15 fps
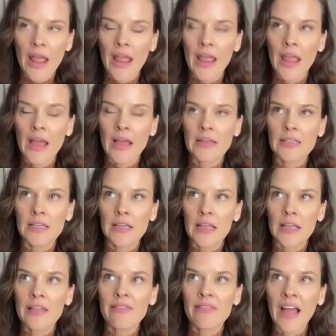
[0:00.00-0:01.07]
And
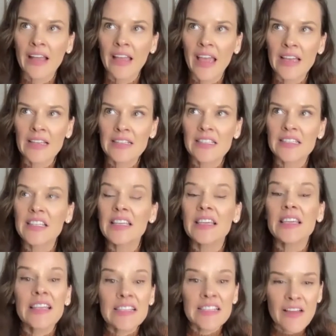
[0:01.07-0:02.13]
in that case, it's
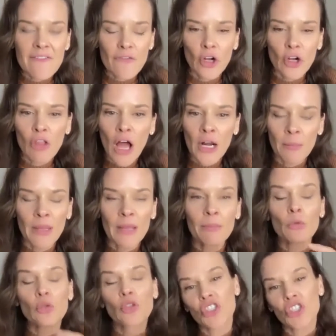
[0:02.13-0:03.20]
easy for a lot of
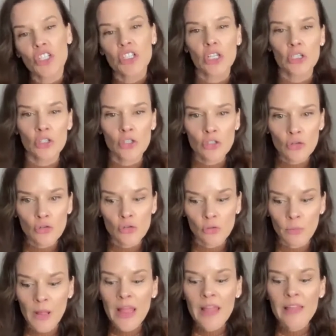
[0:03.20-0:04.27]
people to just
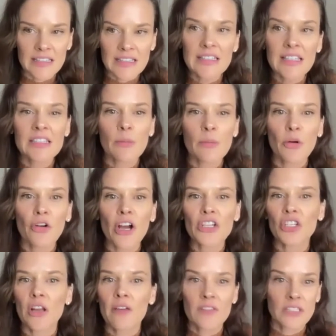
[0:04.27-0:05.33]
assume this is the
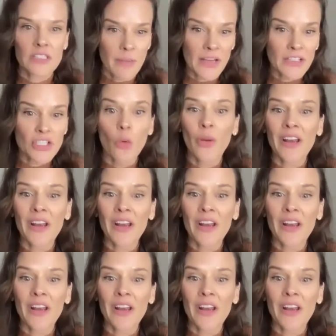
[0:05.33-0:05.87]
progression of the dementia,